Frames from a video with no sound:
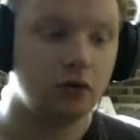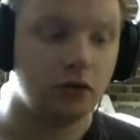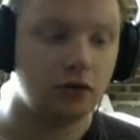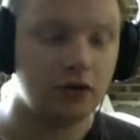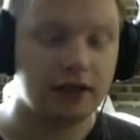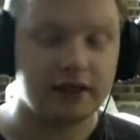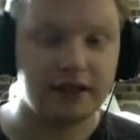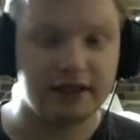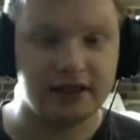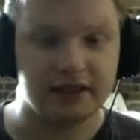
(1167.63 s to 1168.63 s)
or the
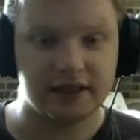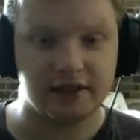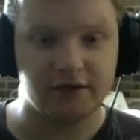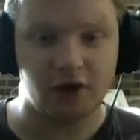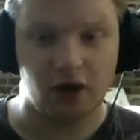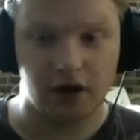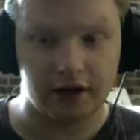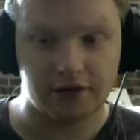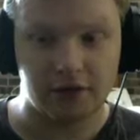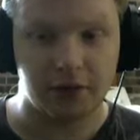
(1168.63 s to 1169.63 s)

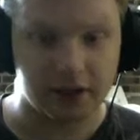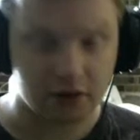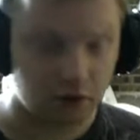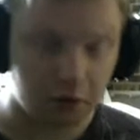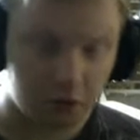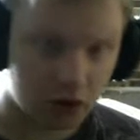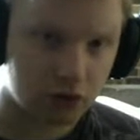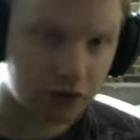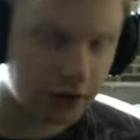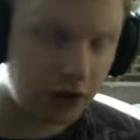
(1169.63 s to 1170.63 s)
T65, depending on what model
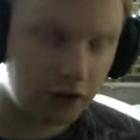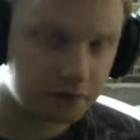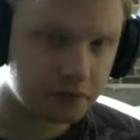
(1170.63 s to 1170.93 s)
you got.